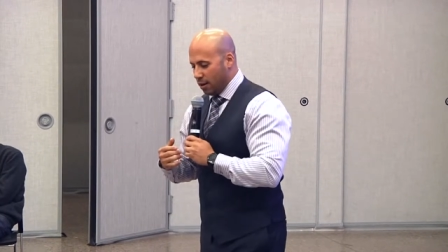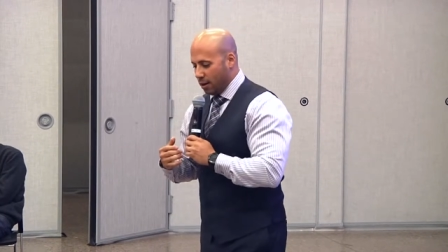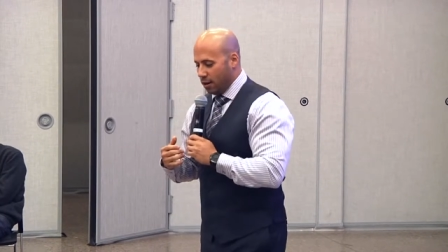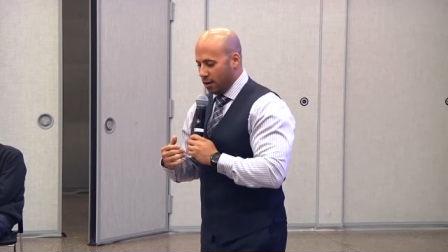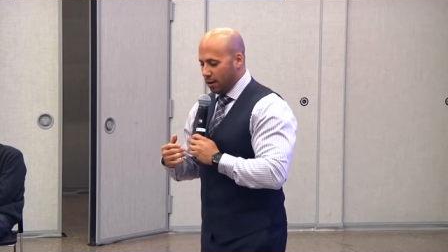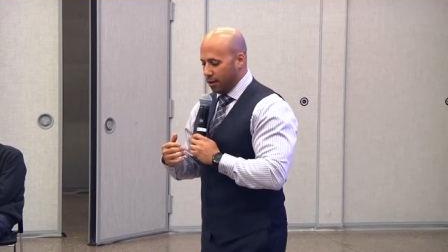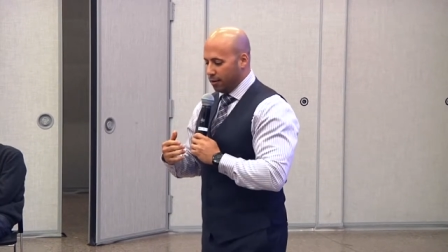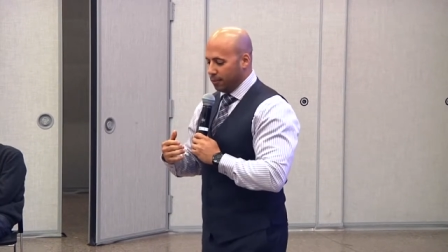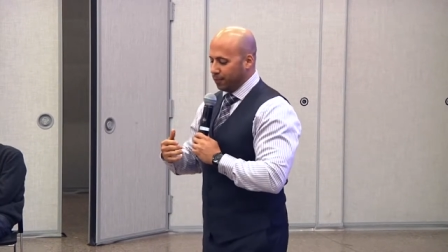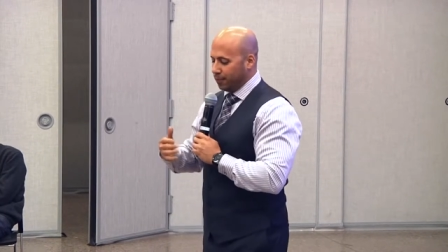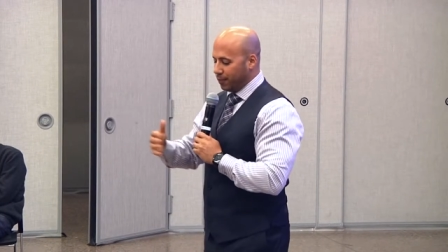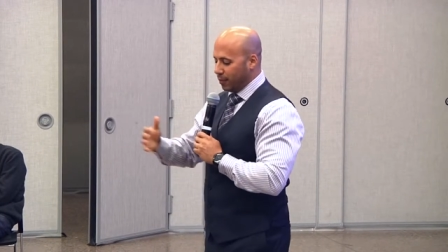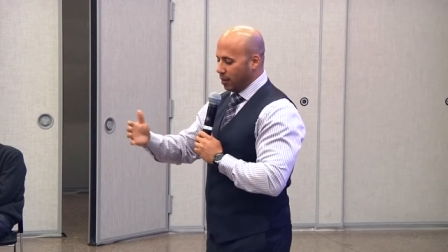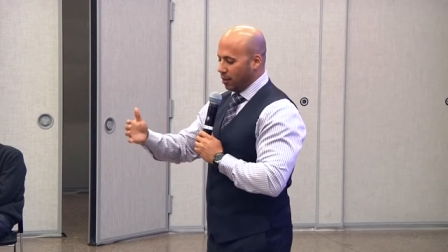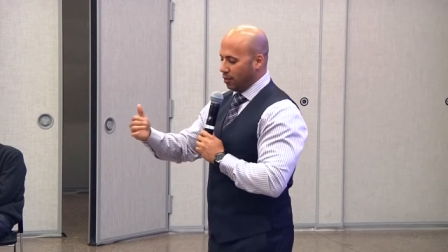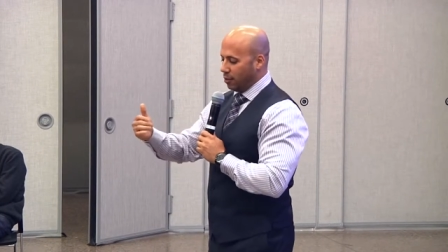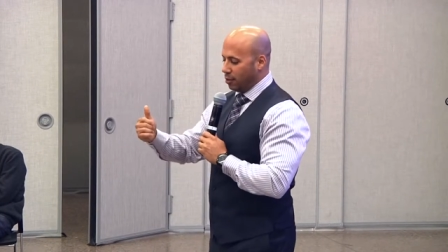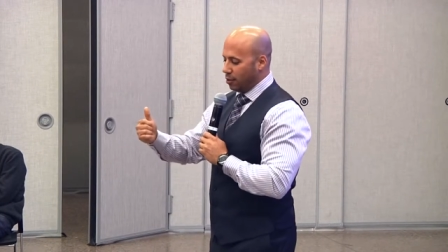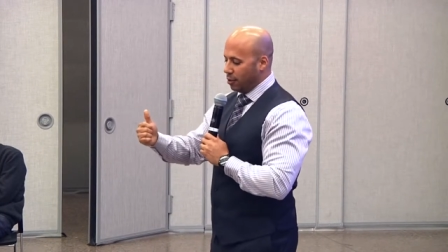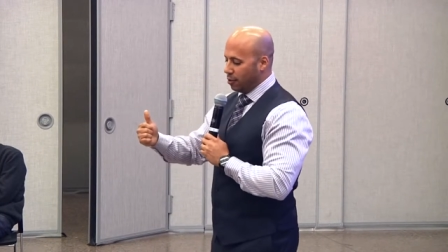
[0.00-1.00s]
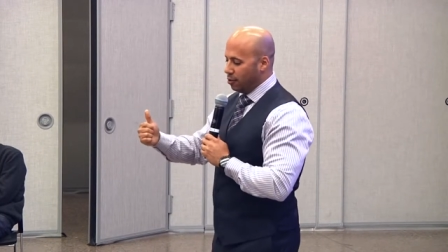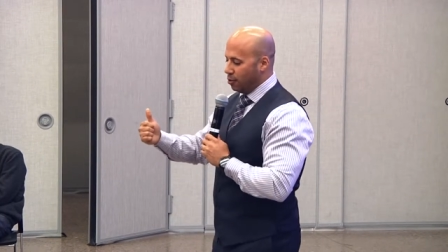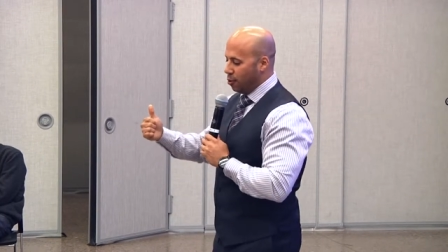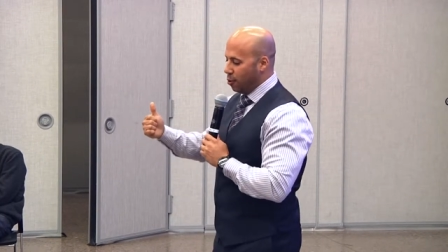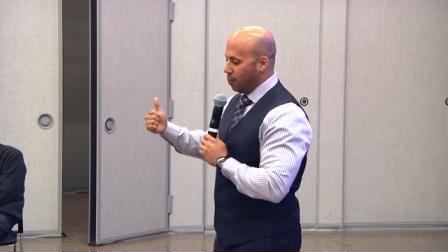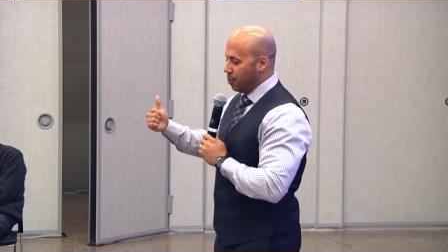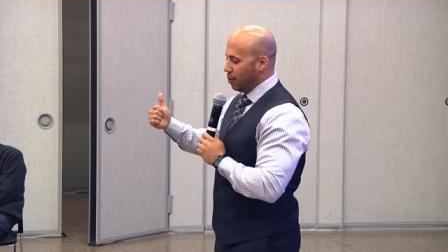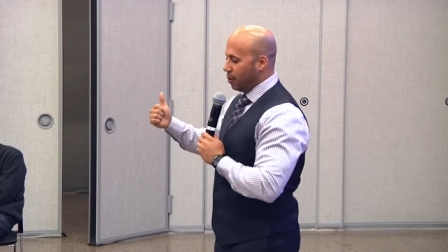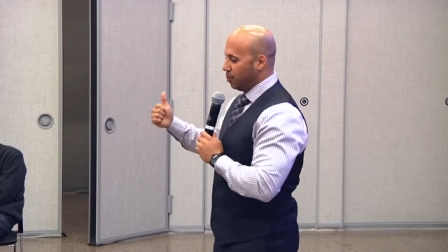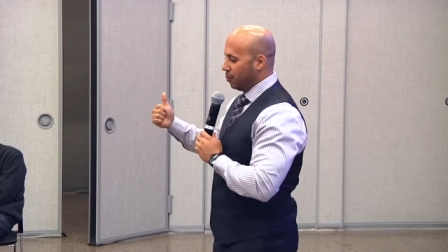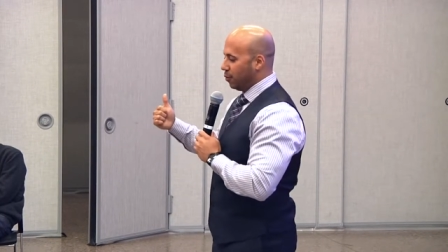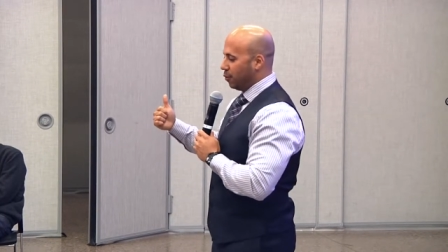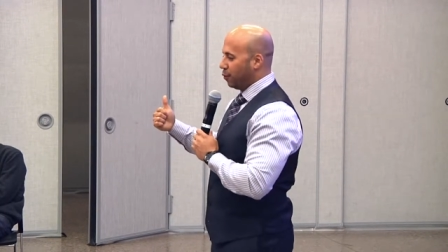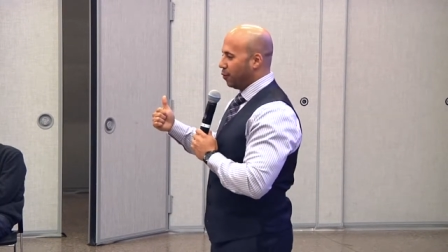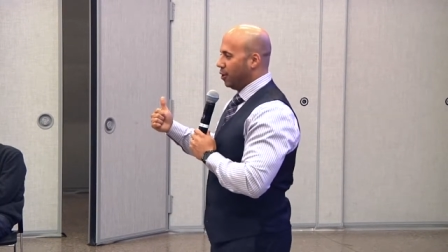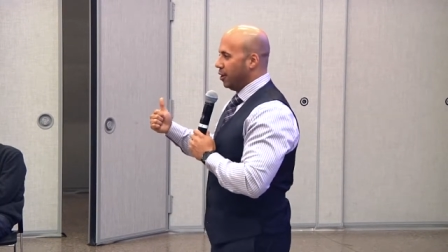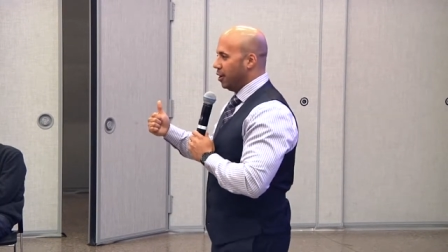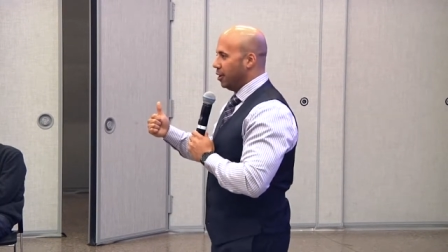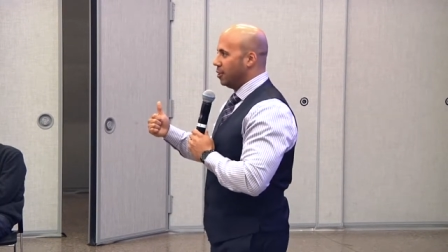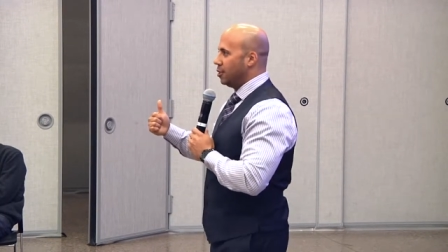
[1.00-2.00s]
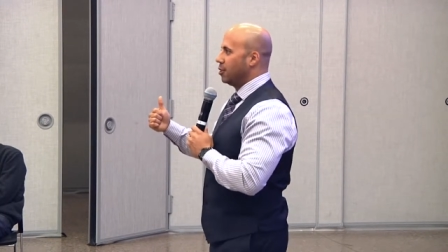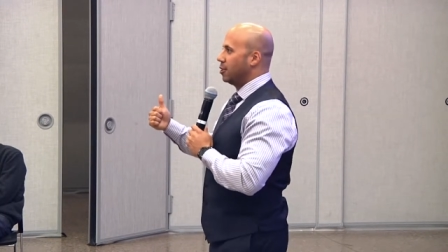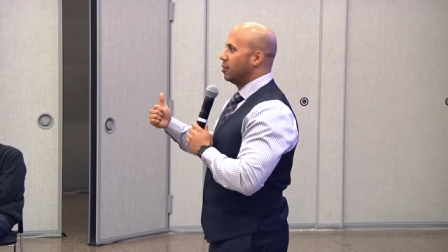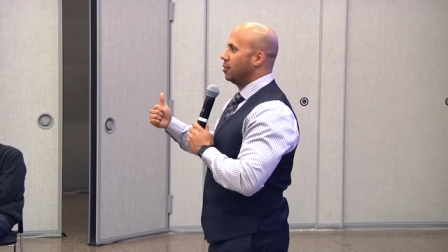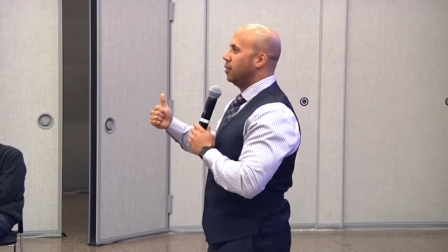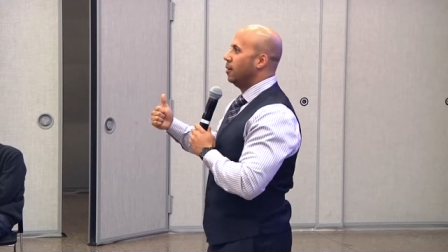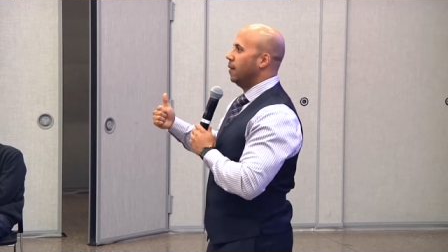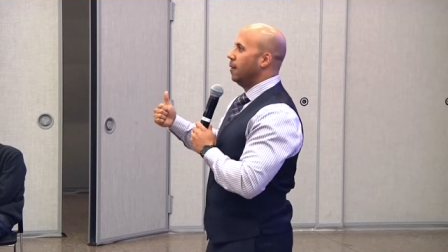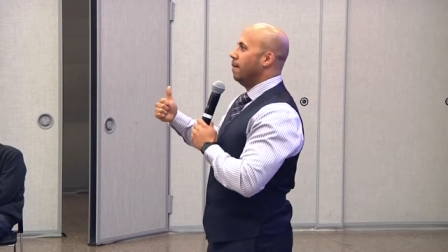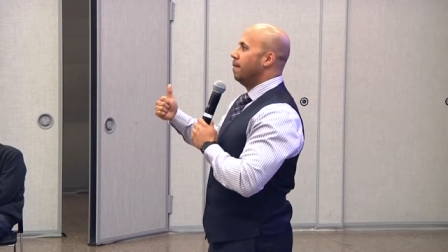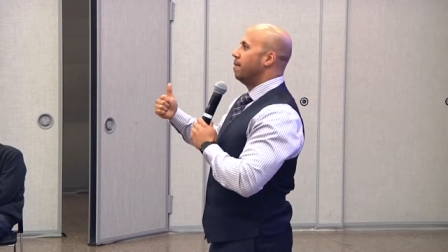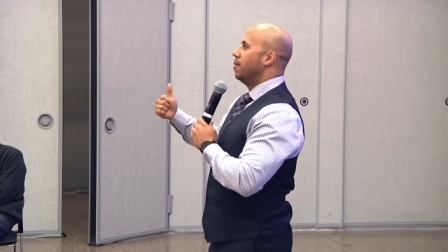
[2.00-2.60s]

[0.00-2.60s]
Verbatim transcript: Um, you know, he'll open up the fridge,